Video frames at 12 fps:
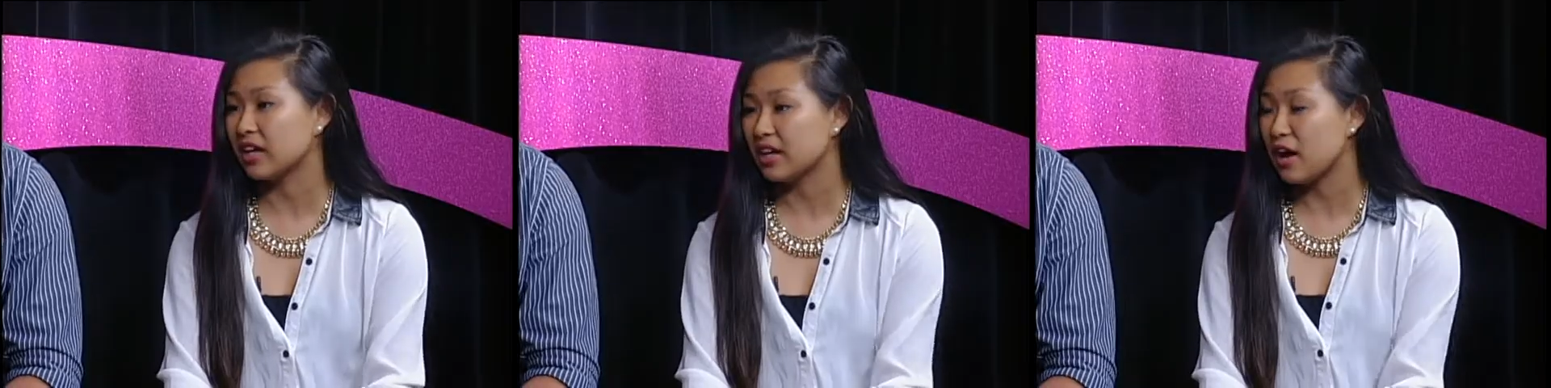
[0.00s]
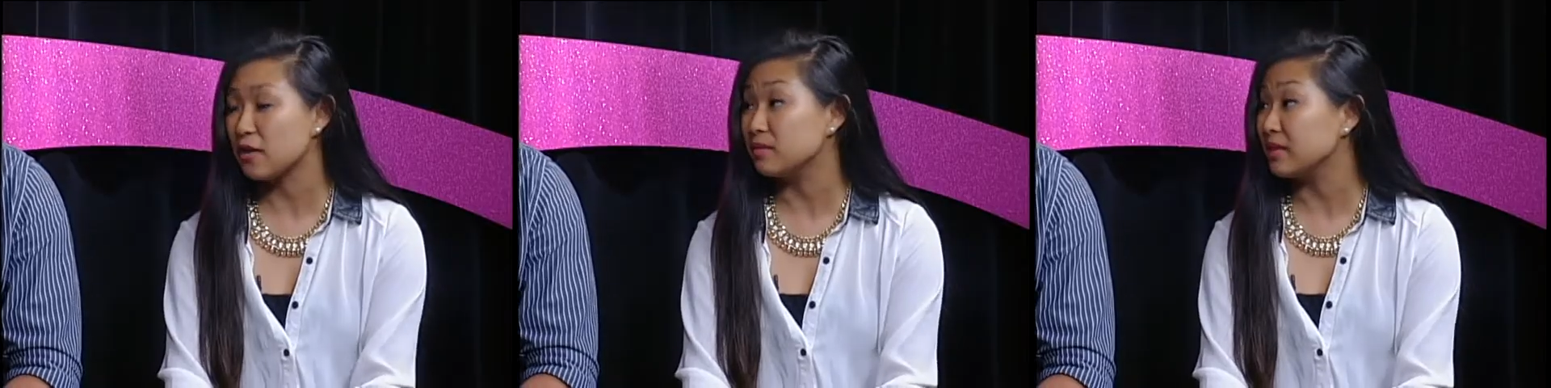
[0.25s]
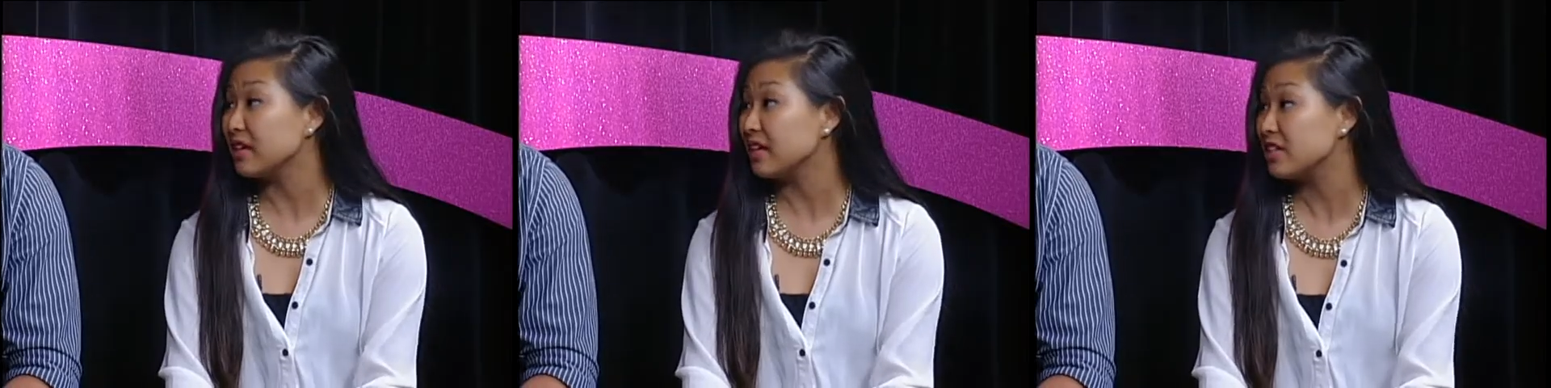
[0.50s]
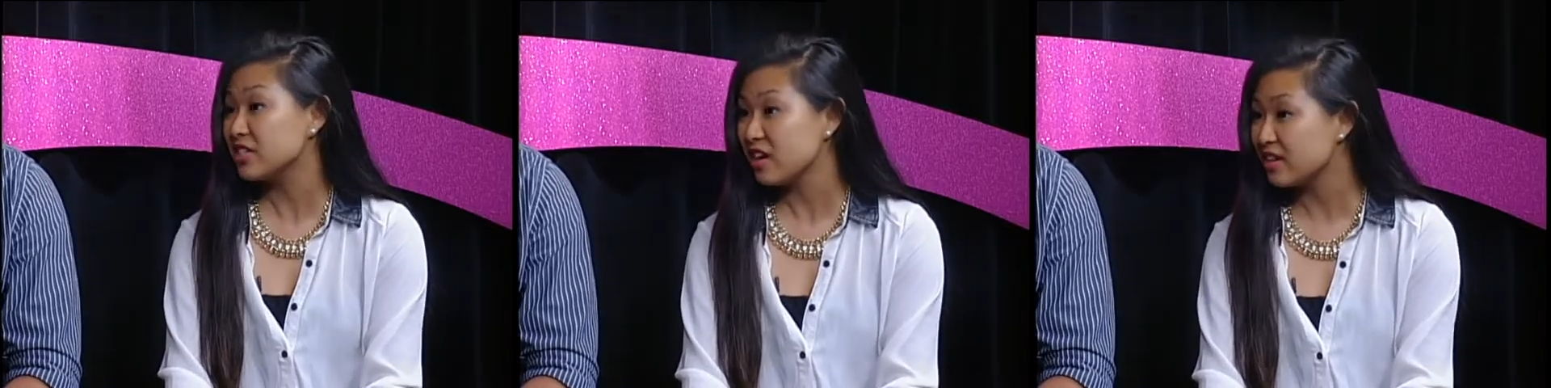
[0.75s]
it out, meet
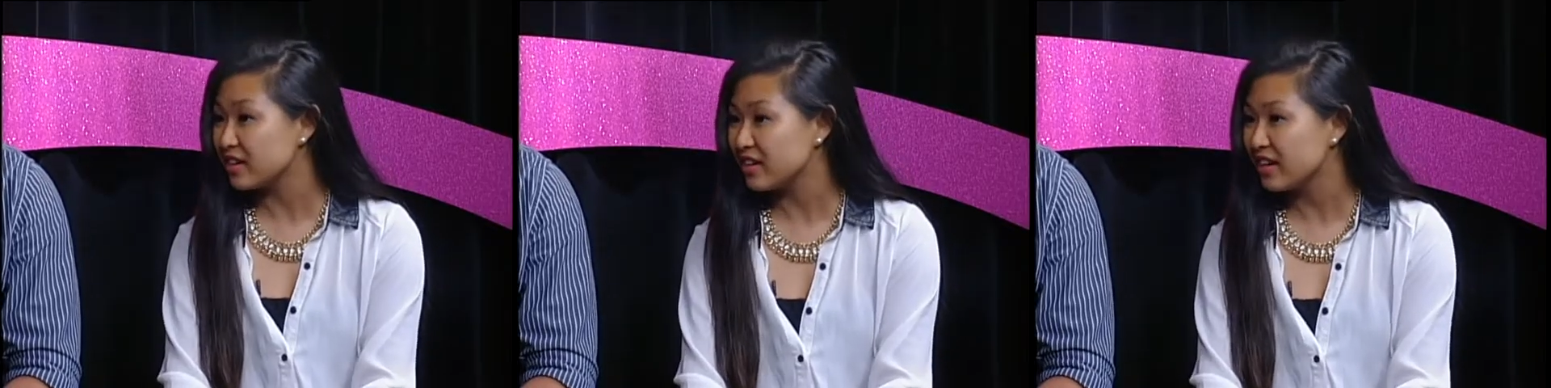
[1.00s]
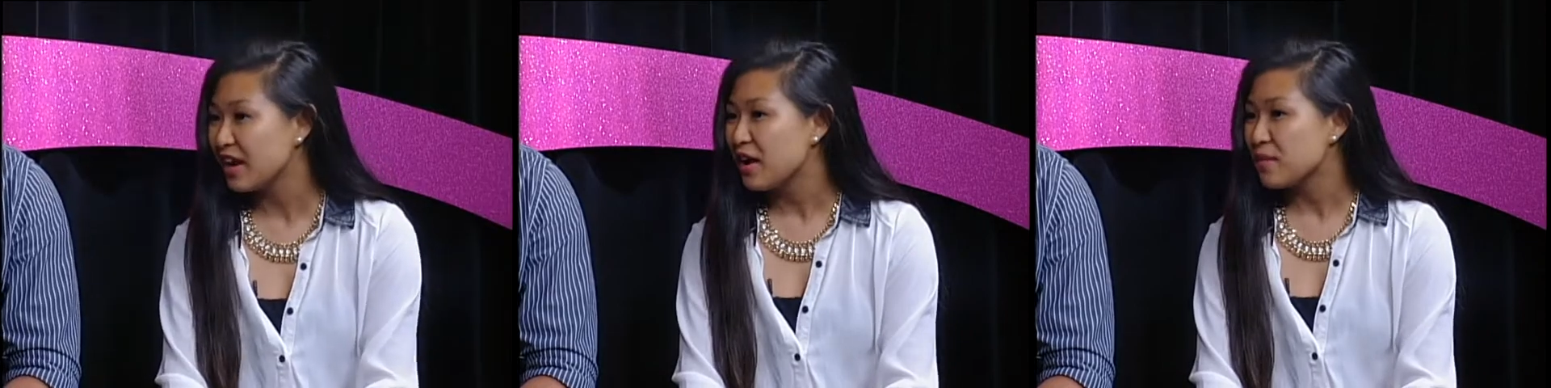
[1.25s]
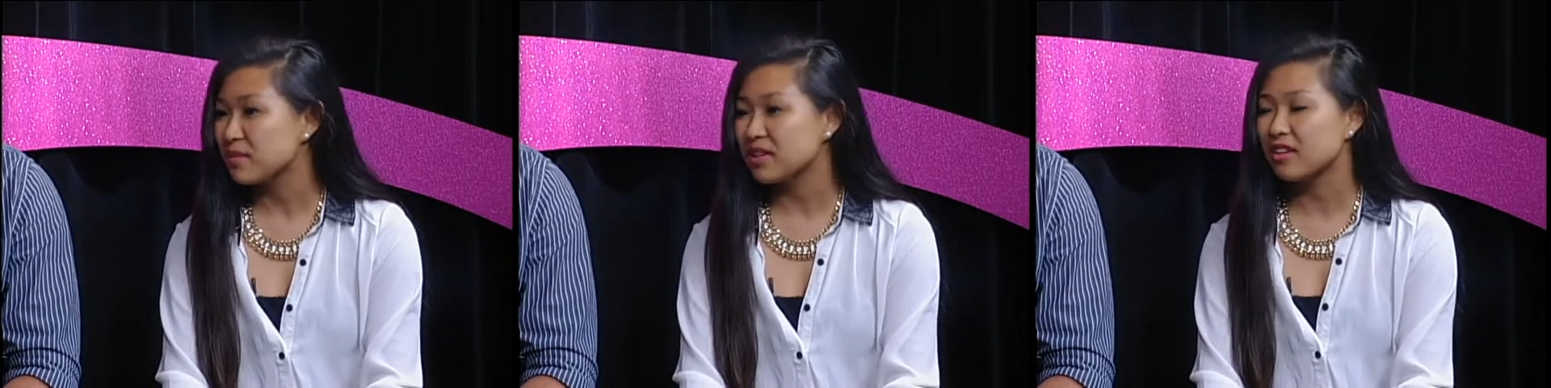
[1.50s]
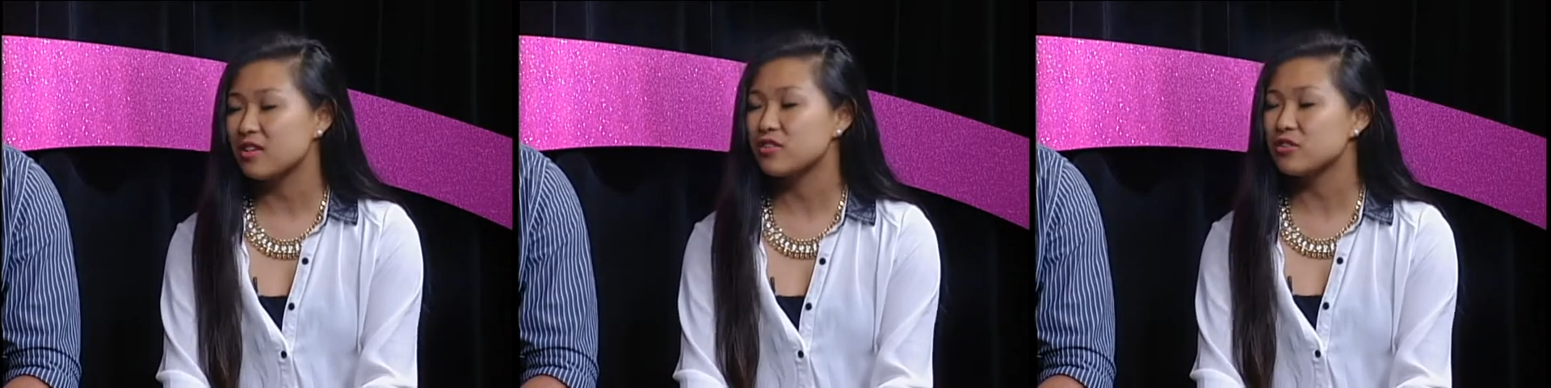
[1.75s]
each other, meet
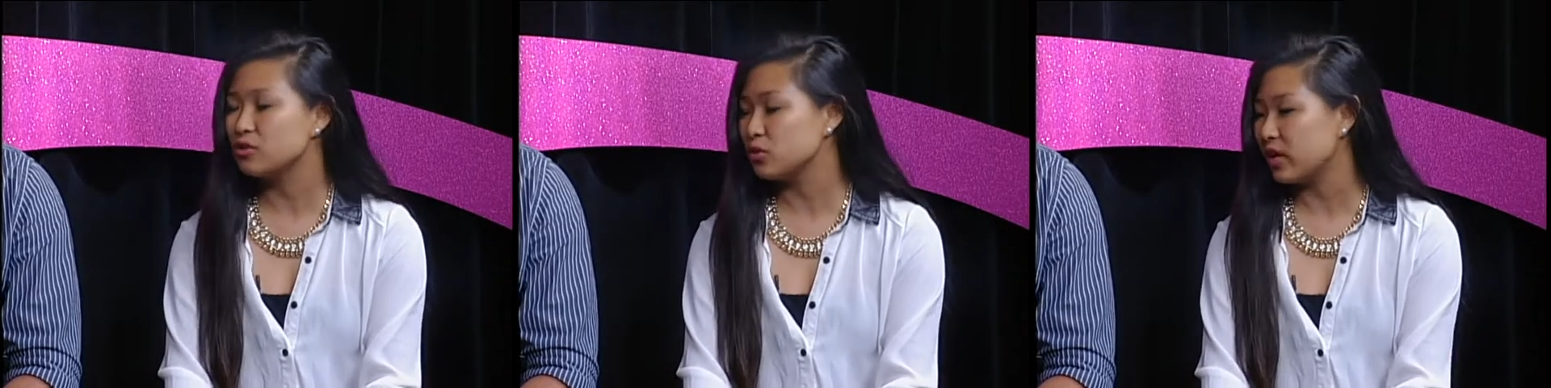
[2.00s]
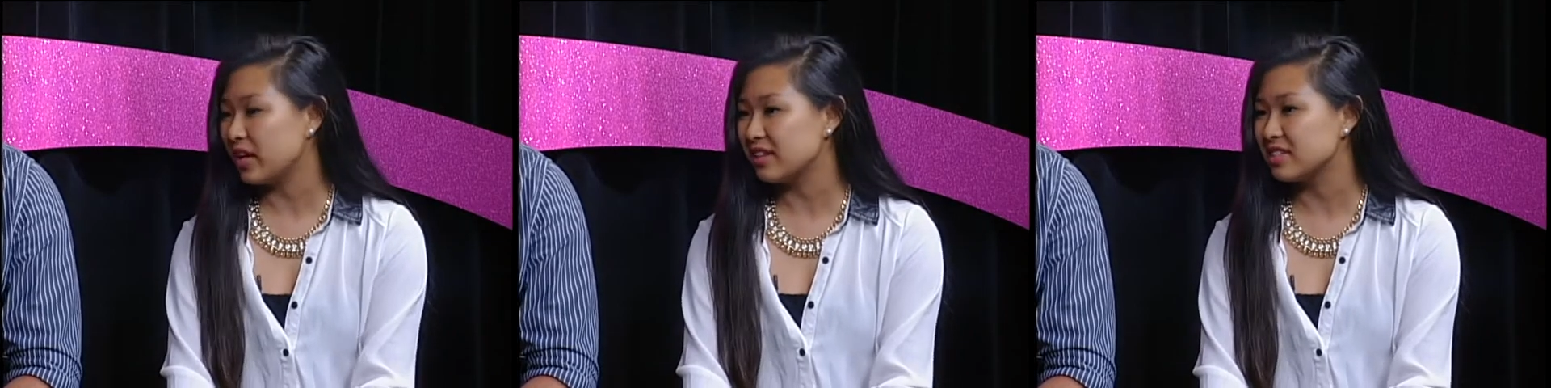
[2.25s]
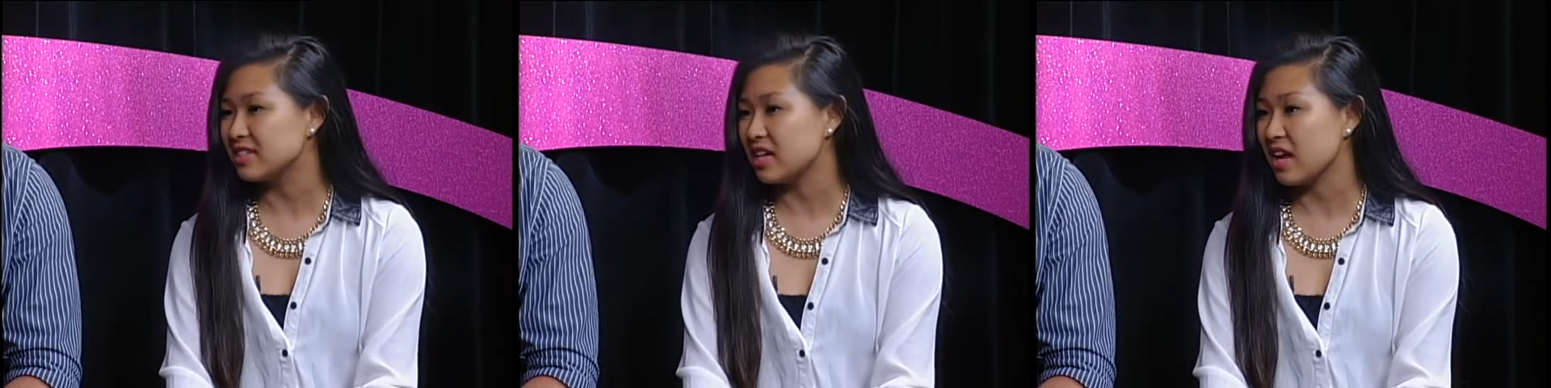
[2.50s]
the other students,